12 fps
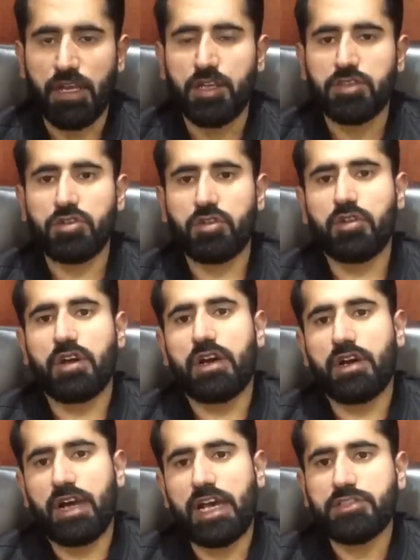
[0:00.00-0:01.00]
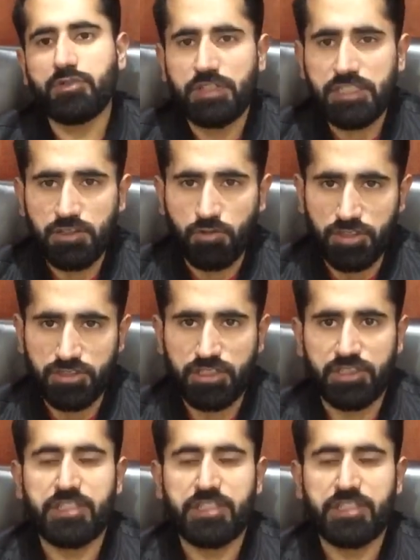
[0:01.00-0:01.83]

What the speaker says: So, as to this question,